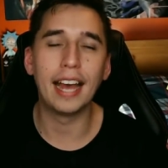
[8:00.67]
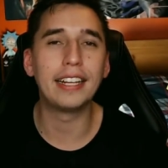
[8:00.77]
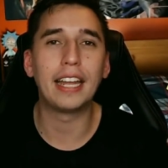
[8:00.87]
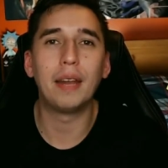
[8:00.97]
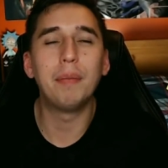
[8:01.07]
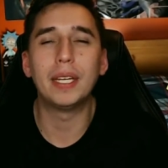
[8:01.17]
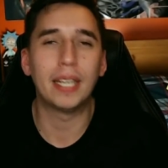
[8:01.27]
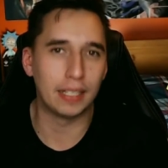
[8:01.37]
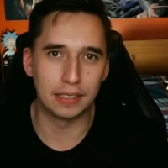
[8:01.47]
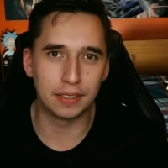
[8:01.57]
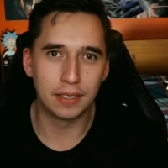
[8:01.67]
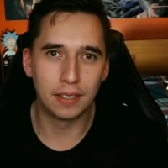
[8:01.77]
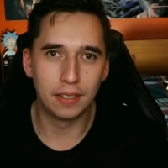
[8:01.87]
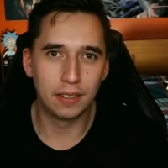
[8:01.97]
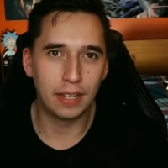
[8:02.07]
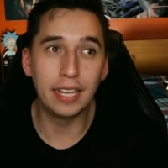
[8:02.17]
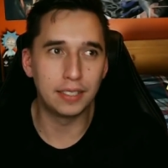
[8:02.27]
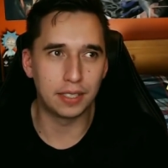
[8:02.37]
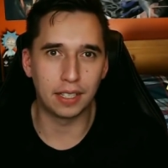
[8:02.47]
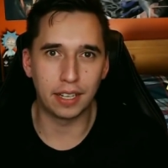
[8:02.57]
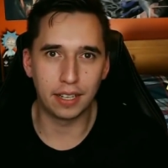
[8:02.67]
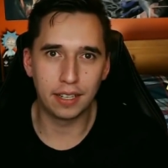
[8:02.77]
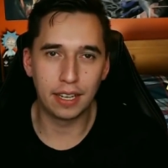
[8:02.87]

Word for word: and can be killed instantly.